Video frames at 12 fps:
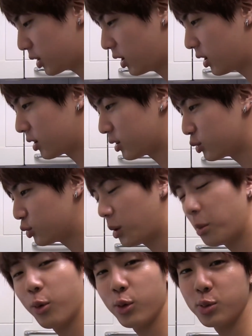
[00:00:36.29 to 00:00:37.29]
many may
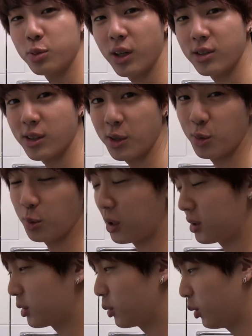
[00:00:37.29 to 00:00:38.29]
think that the oldest
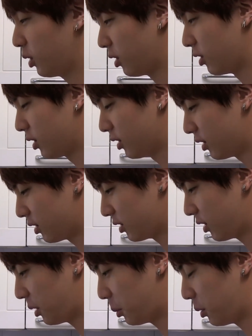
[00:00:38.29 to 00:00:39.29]
member would be the one who
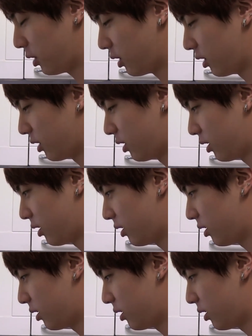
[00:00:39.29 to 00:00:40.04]
take care of bugs